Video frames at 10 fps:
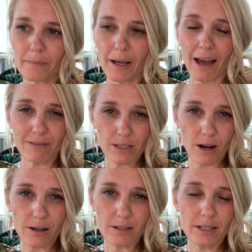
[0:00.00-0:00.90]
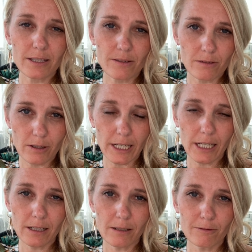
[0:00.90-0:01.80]
avatar is
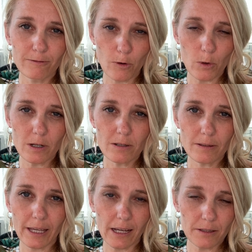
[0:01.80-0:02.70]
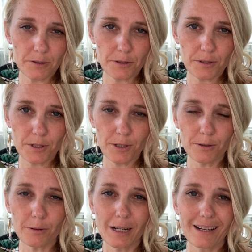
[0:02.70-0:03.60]
looking for the answers
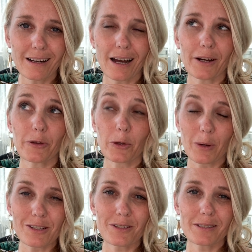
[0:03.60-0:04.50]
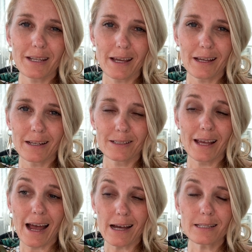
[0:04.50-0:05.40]
to, I know the questions
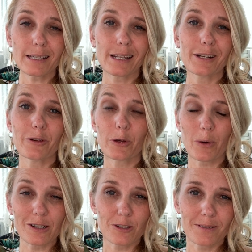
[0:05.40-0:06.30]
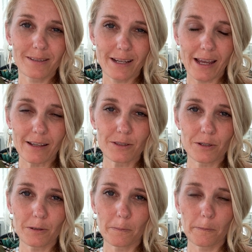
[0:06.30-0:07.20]
to ask and I know the questions to
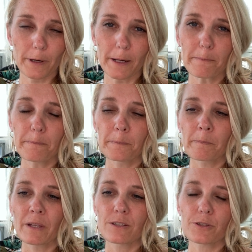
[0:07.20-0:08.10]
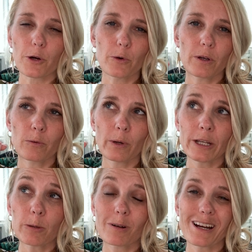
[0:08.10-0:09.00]
answer, right? So when
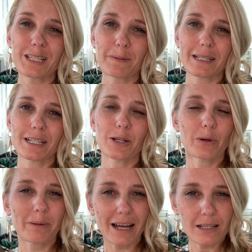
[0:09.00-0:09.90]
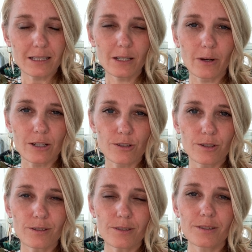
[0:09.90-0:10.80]
you're prospecting, you want to be asking
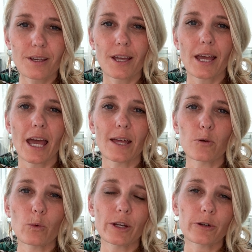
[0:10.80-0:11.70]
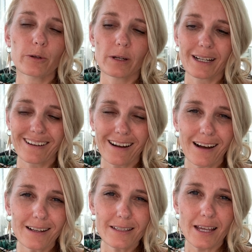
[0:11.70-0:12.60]
questions, and when you're creating
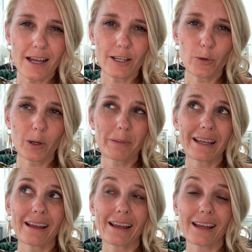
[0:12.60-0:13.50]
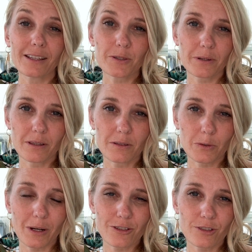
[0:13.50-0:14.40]
content, you want to be answering those
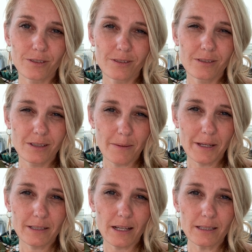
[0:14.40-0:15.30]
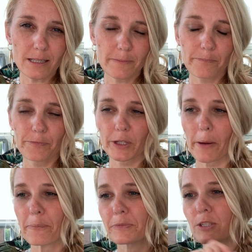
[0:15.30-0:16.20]
questions. Does that make sense? Okay.
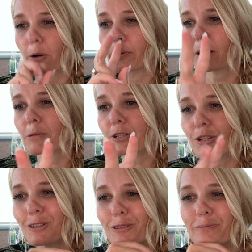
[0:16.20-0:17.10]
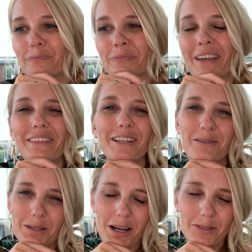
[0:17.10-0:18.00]
So number two, they
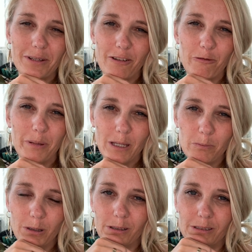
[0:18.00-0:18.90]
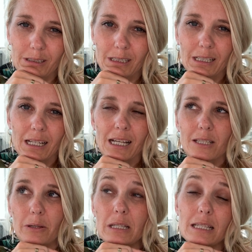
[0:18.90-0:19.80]
don't talk to enough people.
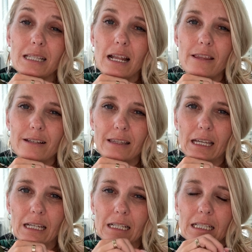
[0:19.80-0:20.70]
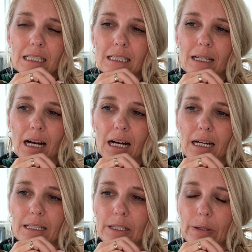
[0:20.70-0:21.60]
So this is another thing.
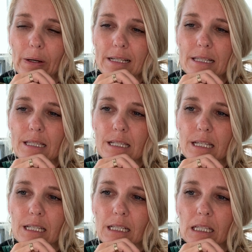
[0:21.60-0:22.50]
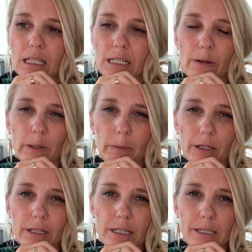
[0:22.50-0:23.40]
I see a lot of network
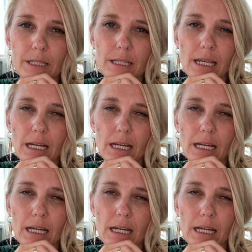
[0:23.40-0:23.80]
marketers,